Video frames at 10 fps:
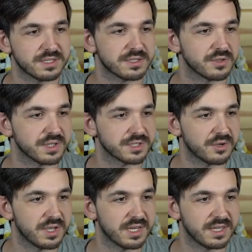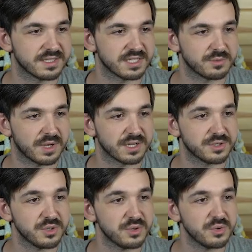So let's go ahead, and since we got
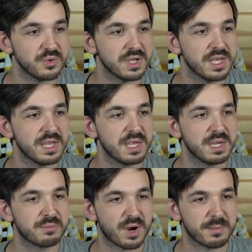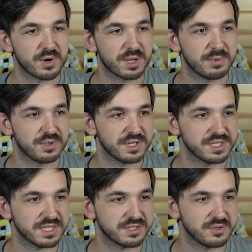2 primary
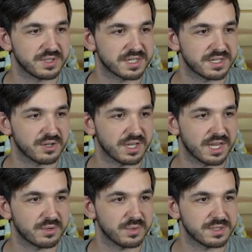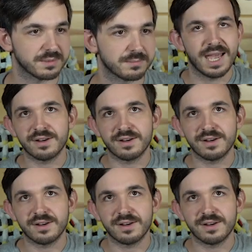abilities, let's do dexterity and wisdom.